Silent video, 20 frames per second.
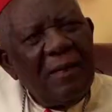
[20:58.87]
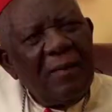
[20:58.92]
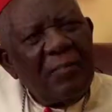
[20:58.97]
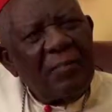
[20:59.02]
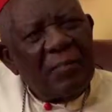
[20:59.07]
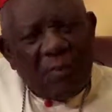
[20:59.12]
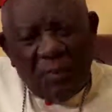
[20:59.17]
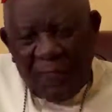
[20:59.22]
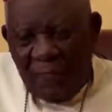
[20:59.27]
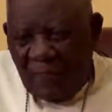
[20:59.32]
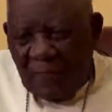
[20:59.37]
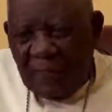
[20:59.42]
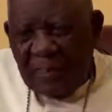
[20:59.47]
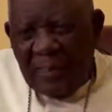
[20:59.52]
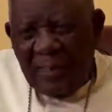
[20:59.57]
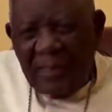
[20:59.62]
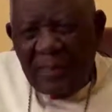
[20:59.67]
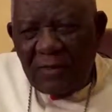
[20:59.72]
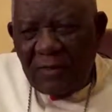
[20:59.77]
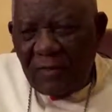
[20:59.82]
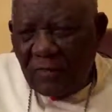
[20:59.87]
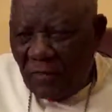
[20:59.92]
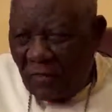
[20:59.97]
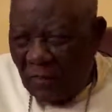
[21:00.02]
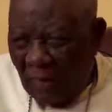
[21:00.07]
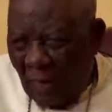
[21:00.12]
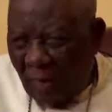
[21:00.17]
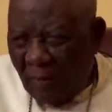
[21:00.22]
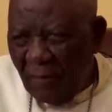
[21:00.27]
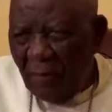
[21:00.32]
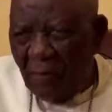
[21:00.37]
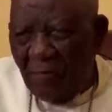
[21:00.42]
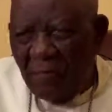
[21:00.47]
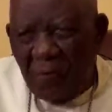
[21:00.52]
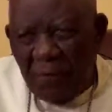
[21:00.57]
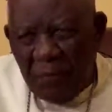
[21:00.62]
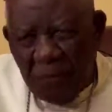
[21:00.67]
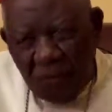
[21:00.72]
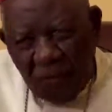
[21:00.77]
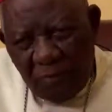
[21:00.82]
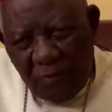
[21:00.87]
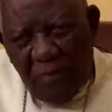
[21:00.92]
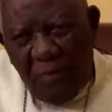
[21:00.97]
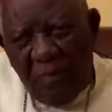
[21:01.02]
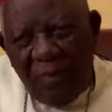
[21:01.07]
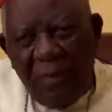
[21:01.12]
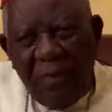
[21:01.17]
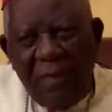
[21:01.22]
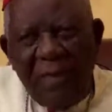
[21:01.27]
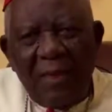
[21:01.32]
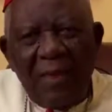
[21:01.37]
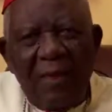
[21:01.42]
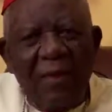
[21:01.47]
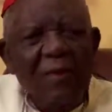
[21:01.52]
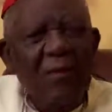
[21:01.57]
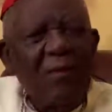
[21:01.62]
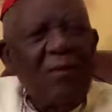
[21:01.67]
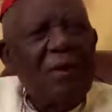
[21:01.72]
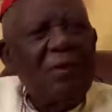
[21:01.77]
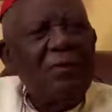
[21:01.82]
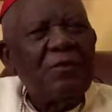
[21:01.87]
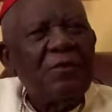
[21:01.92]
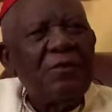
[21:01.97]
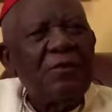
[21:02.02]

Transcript: Provided it is the Anglophones who are,